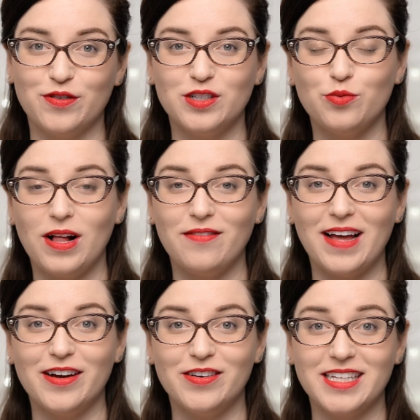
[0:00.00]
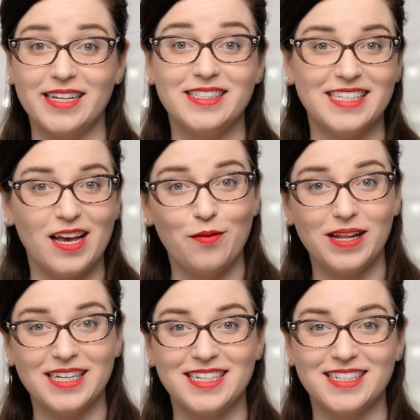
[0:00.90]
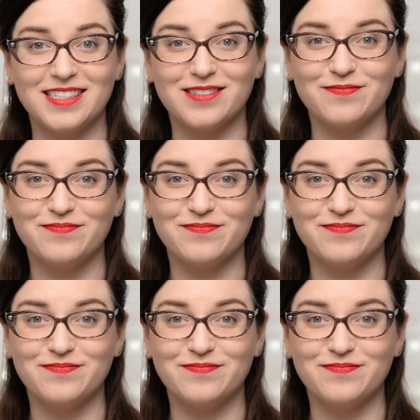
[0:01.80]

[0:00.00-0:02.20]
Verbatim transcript: for 12 hours and see how well it does.